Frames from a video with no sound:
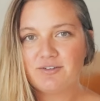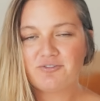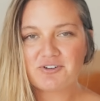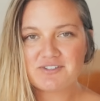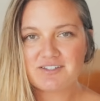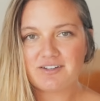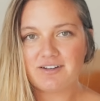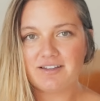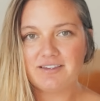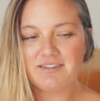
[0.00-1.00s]
first
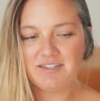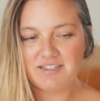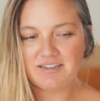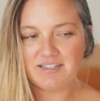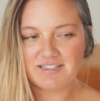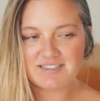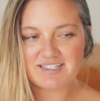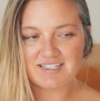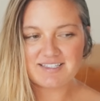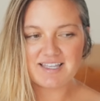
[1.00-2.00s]
on the
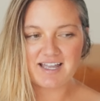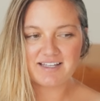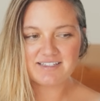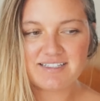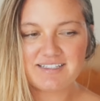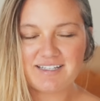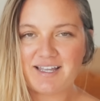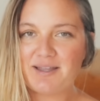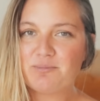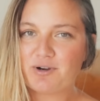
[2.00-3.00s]
list is that
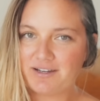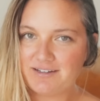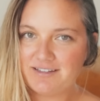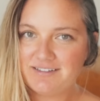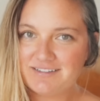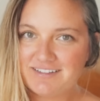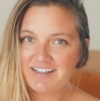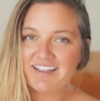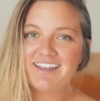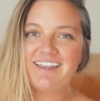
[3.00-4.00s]
I'm pregnant.
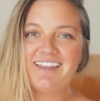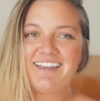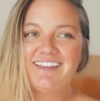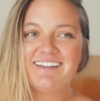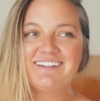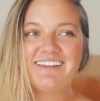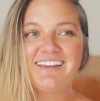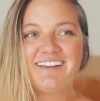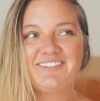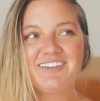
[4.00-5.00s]
And
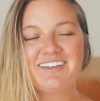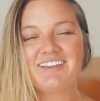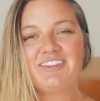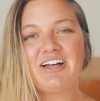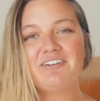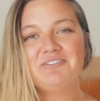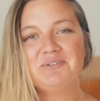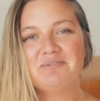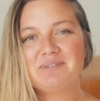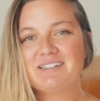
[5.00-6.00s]
I feel like a lot of
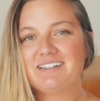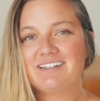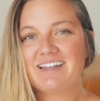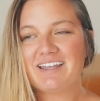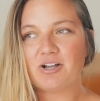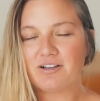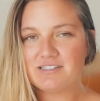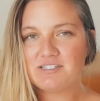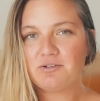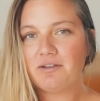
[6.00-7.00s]
you have been
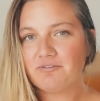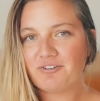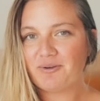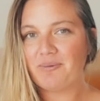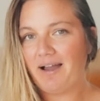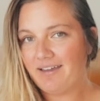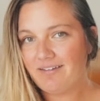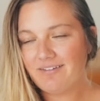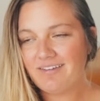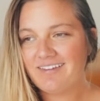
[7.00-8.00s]
onto it for a
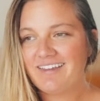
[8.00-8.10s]
while.